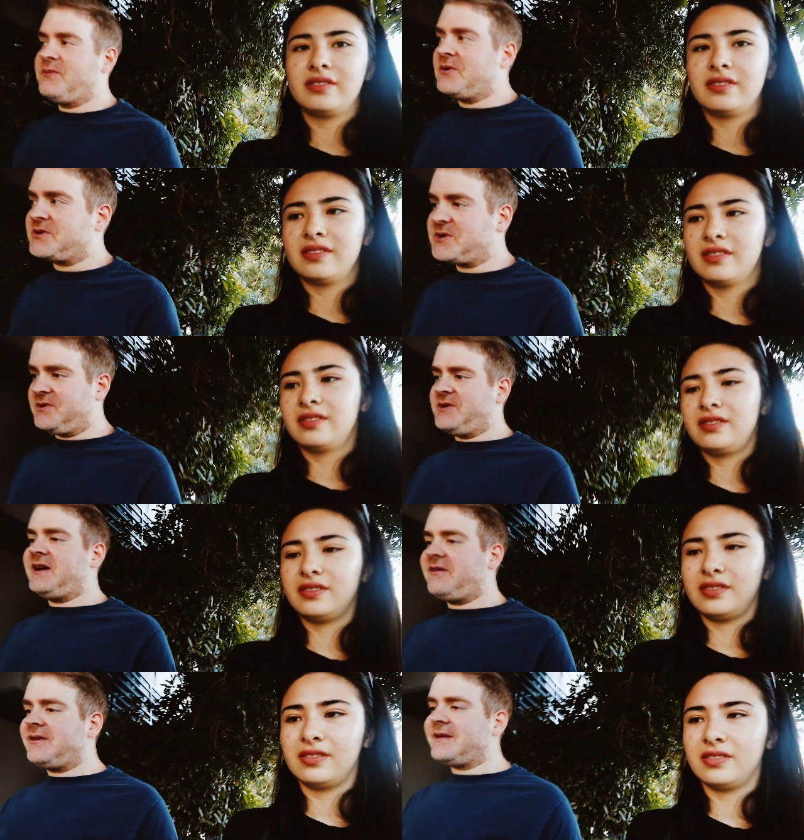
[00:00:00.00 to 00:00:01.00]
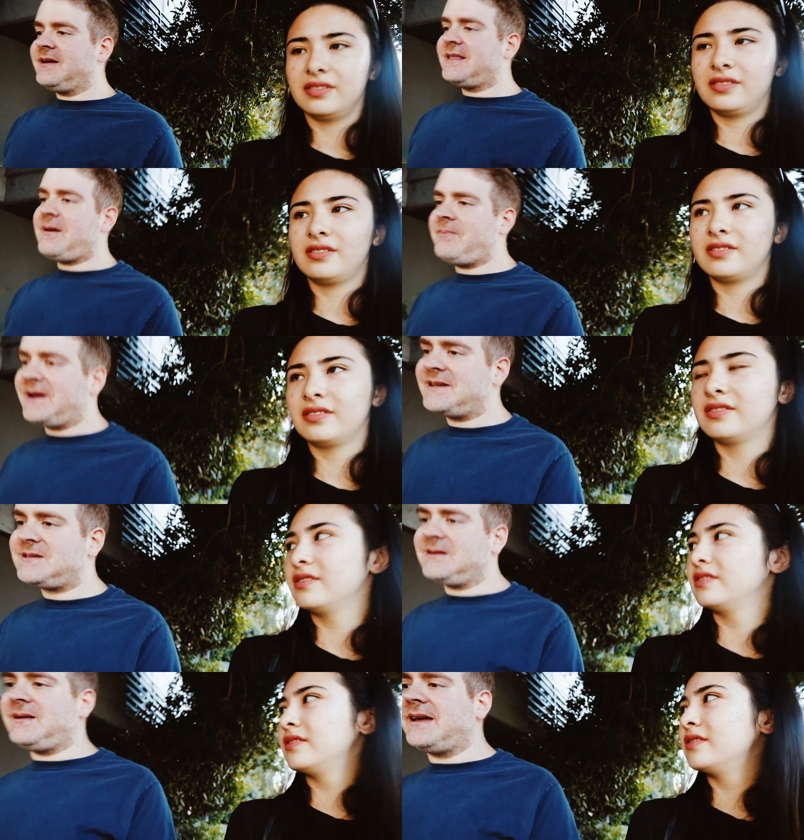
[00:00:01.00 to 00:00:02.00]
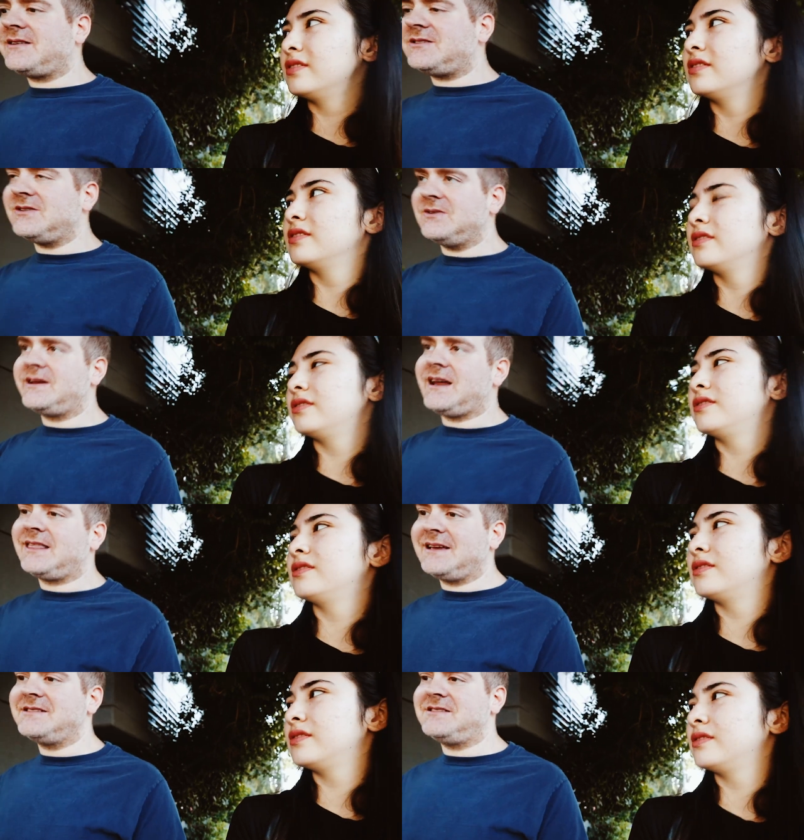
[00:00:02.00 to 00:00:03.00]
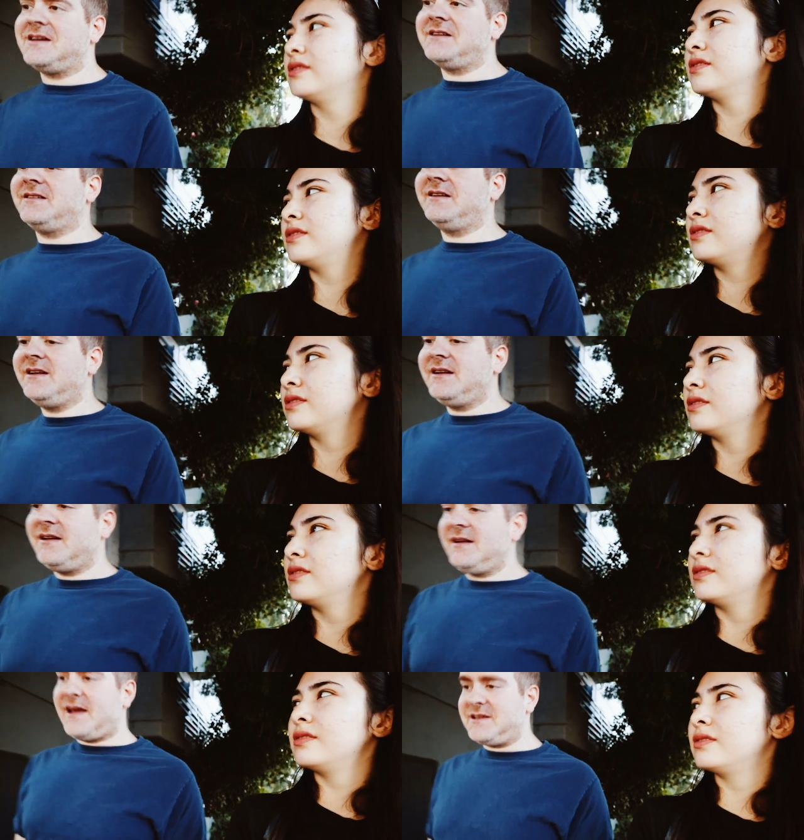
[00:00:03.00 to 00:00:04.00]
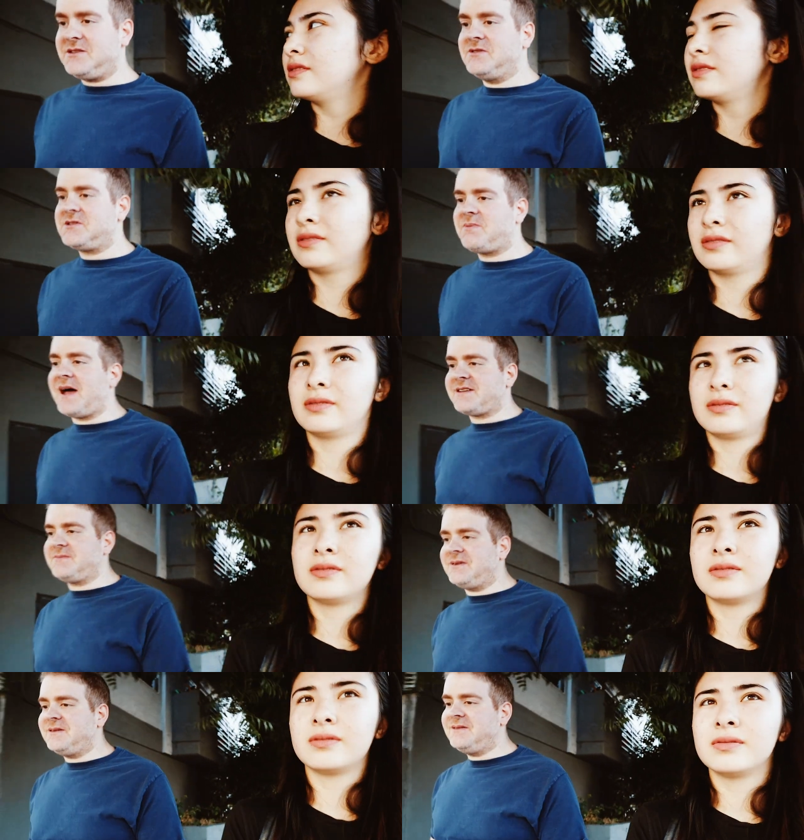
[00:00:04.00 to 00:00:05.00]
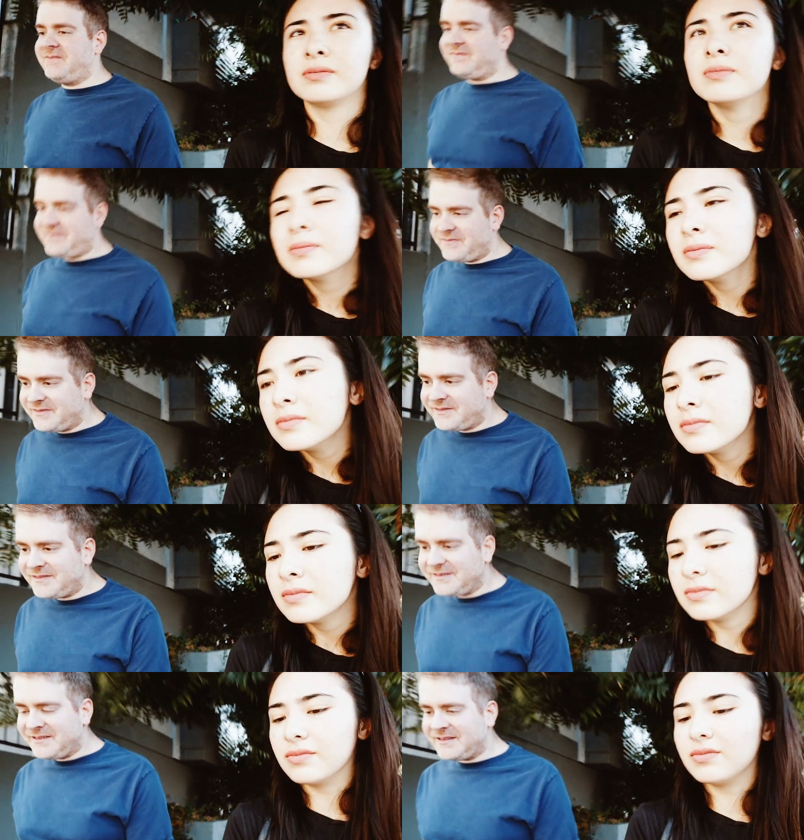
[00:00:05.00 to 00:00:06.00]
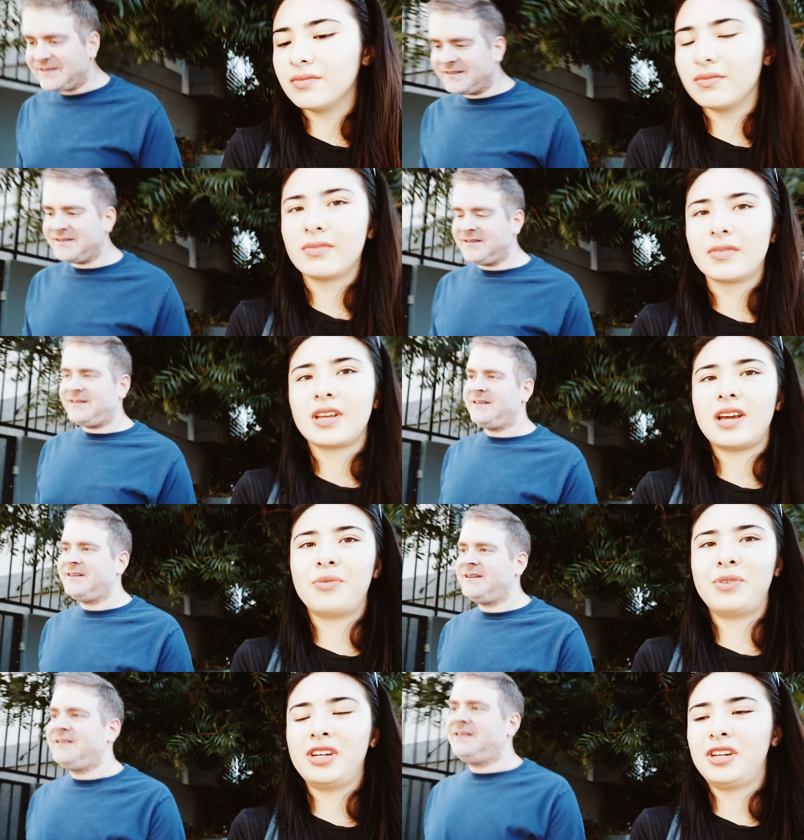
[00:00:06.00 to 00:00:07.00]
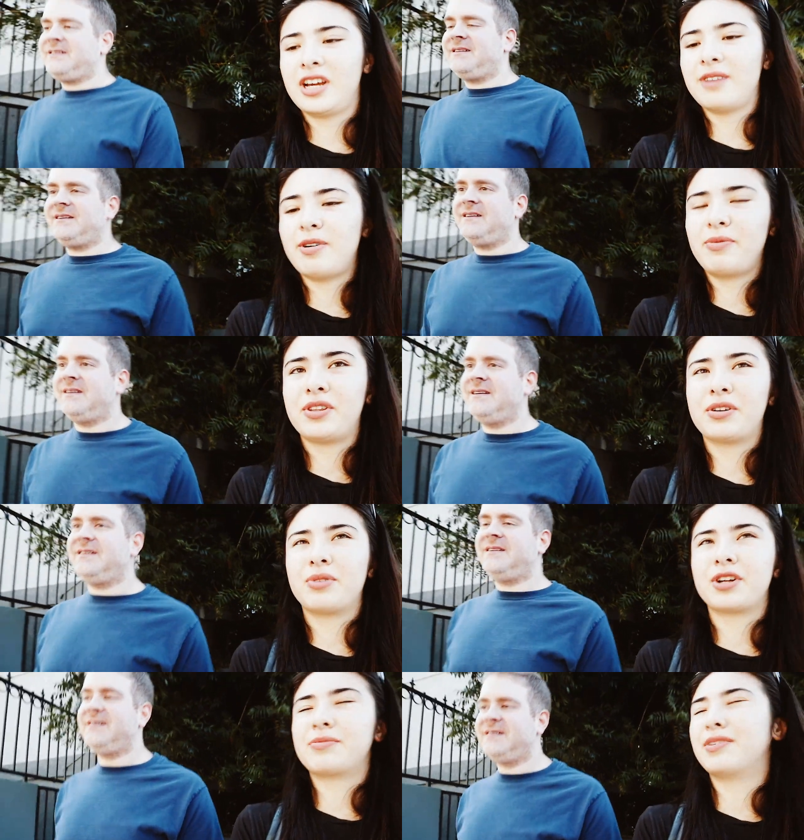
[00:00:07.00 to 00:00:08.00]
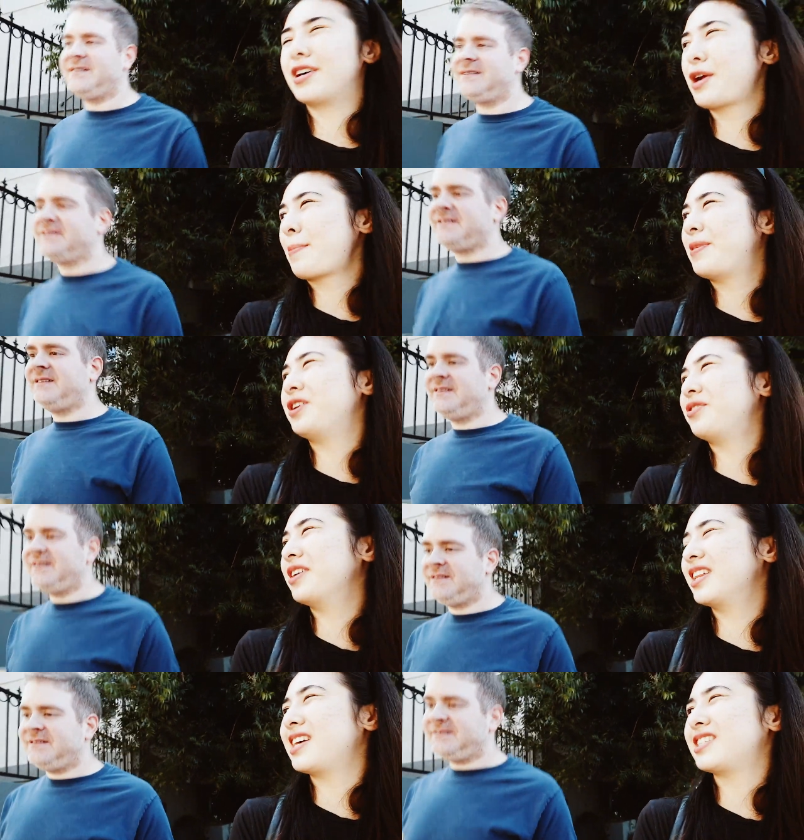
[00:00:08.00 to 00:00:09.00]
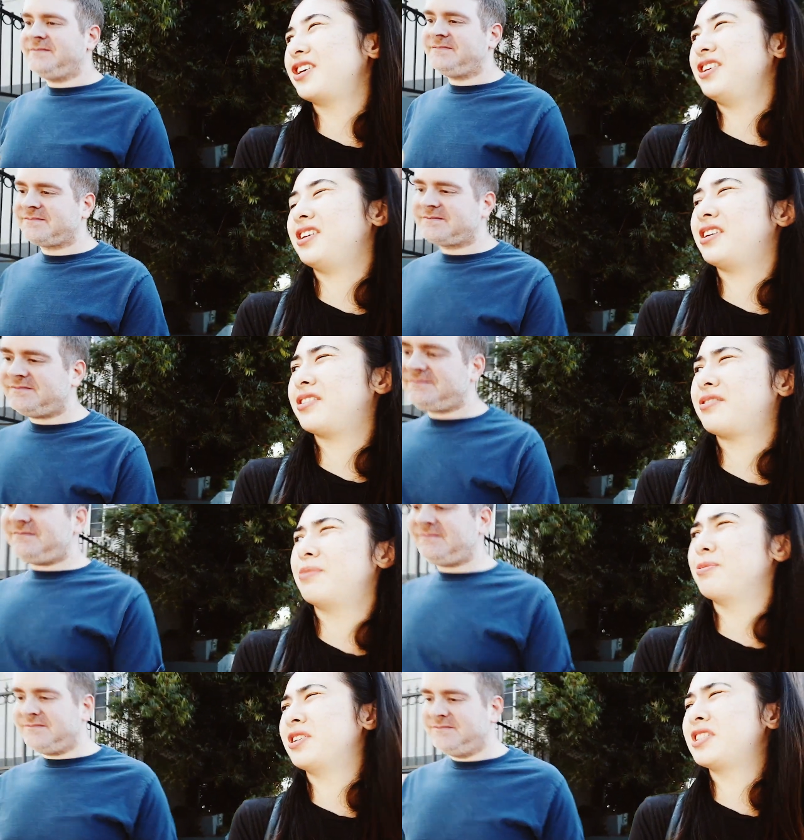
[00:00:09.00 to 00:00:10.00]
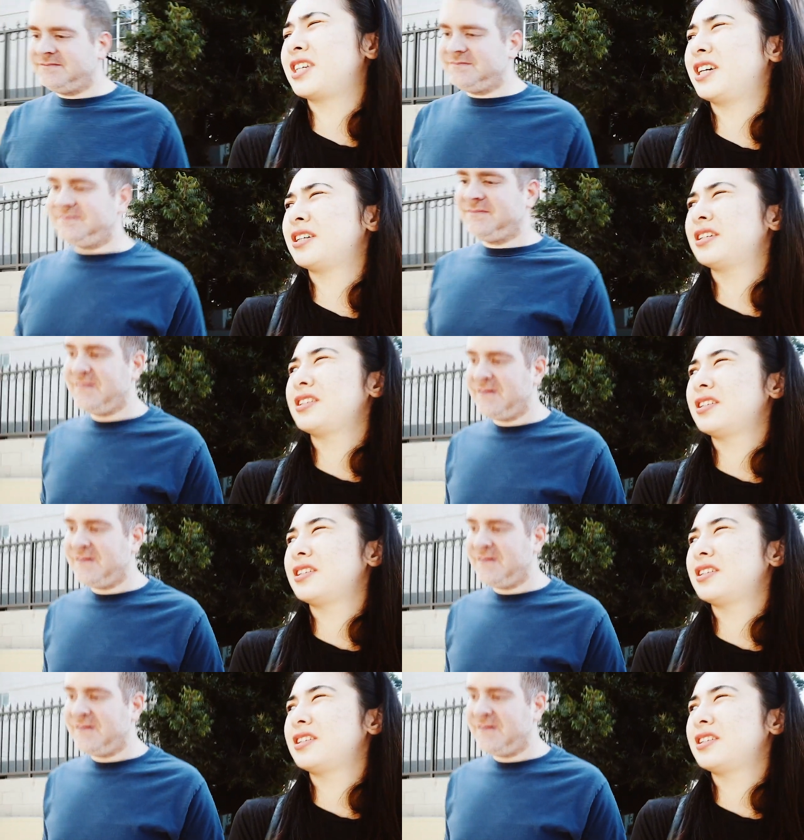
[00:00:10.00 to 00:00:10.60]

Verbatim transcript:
Speaker 1: bit more scrutiny and everything like that, but I still like to get things done as soon as possible.
Speaker 2: Mm-hmm. And when did you come up with your watermark? Did you realize that you need it from the onset?